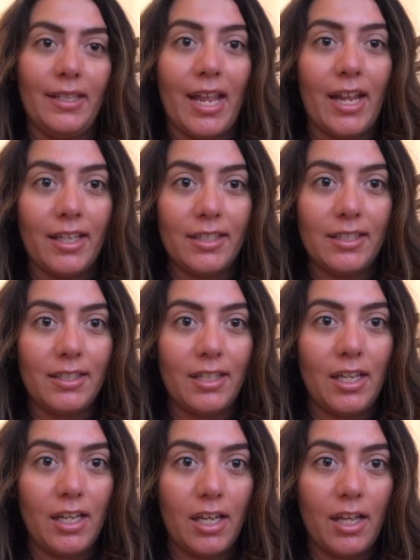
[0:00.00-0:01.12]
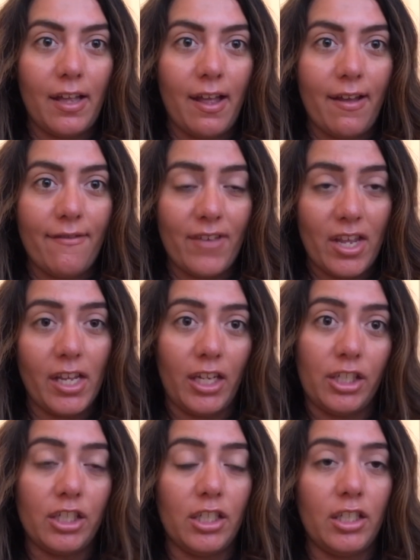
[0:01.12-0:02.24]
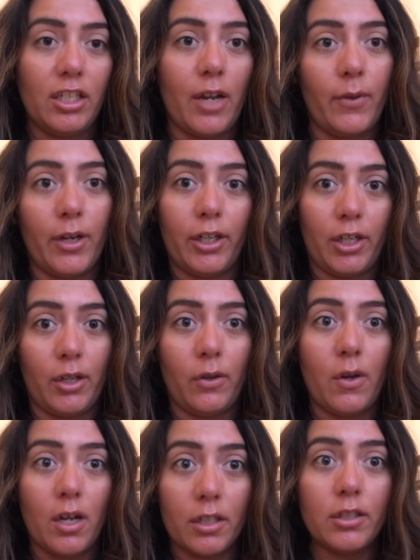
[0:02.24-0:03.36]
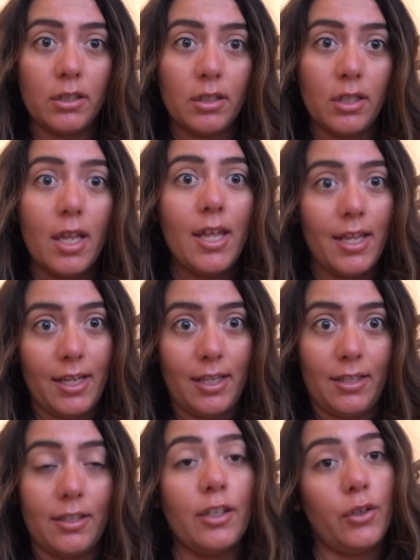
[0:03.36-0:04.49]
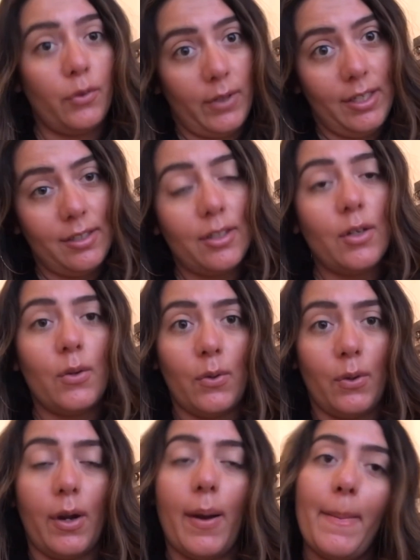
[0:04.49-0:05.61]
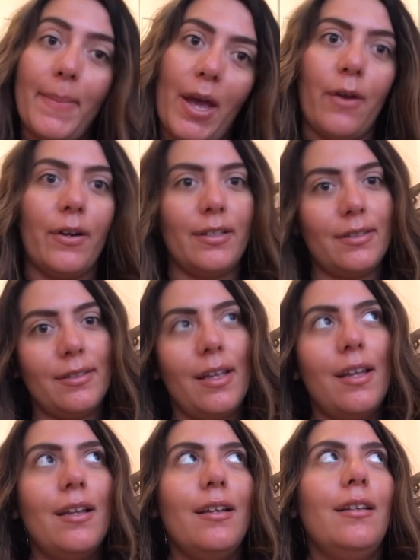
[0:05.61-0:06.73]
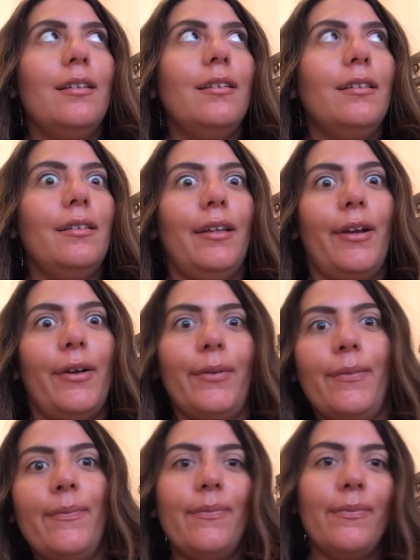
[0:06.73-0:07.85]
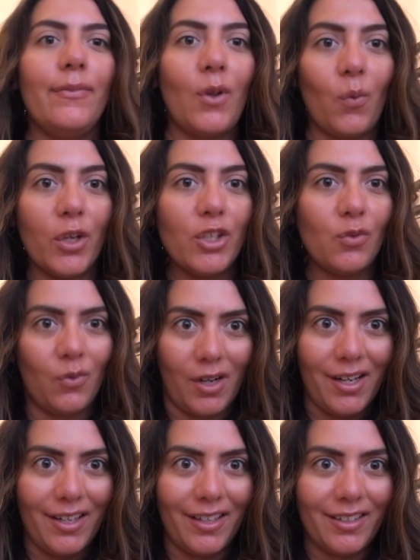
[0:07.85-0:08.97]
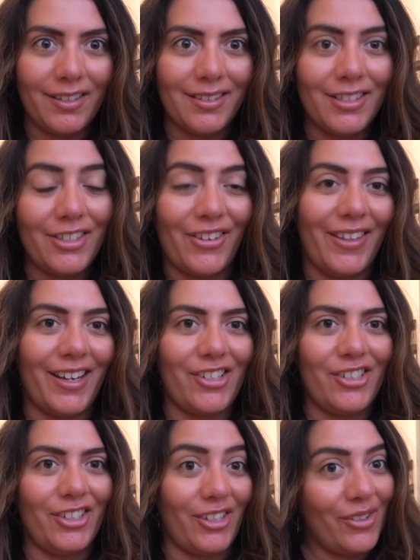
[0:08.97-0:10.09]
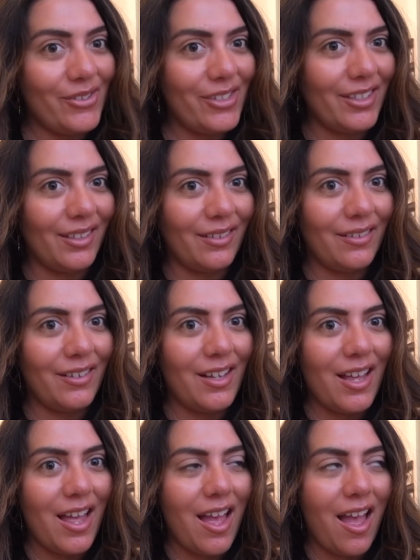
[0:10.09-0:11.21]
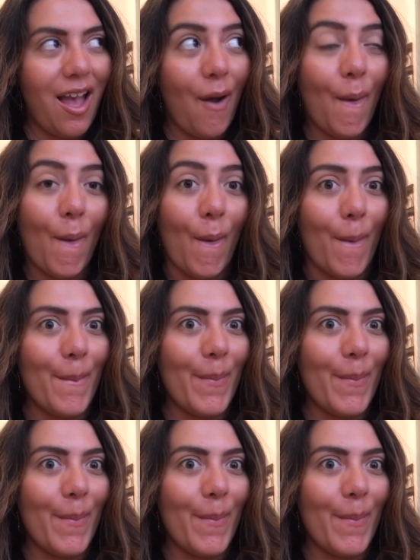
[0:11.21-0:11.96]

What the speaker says: next vacation I want to go on is Greece or Paris. So, which one do you think I should go to? Or